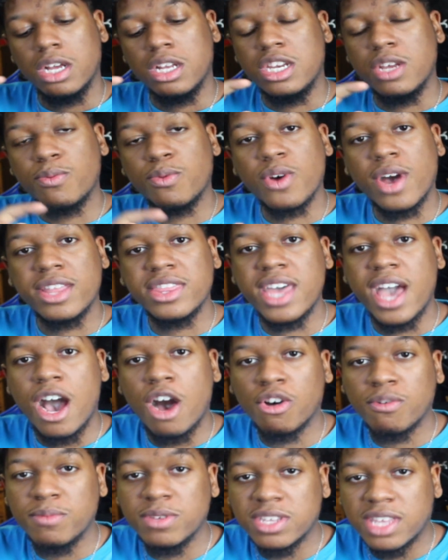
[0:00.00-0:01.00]
Then we're gonna have the
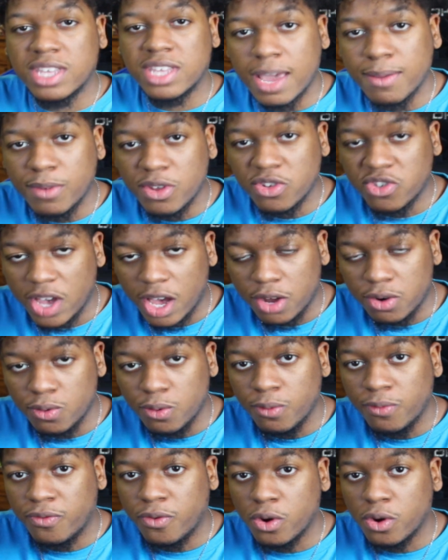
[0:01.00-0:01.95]
Alchemist Gaming channel